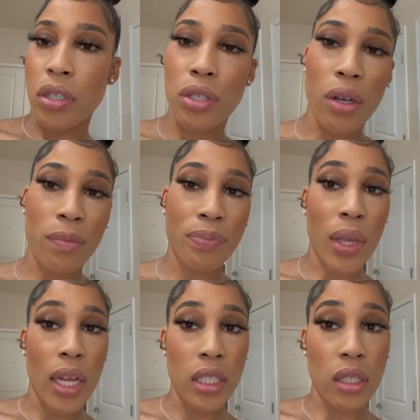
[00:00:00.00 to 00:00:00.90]
So
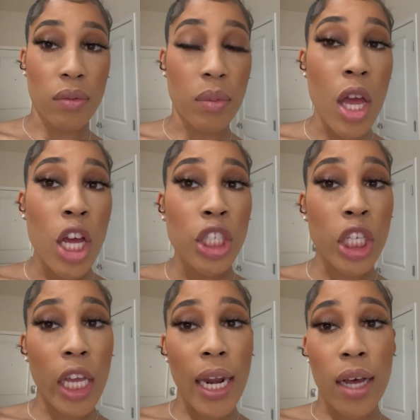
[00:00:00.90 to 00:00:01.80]
I took some
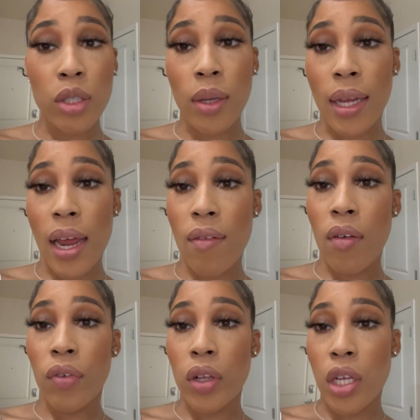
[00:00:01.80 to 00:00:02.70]
chicken out so I can have
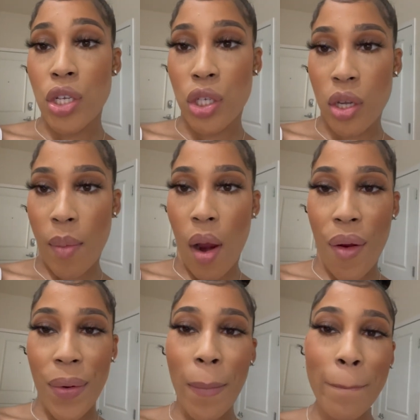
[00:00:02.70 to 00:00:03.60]
it for lunch
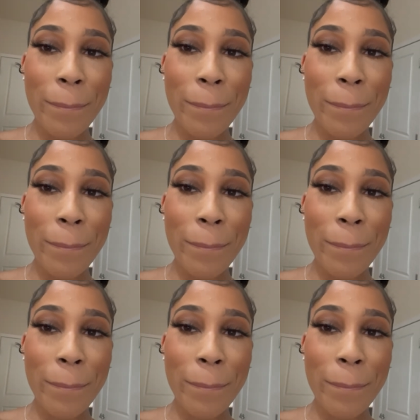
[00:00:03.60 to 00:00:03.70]
tomorrow.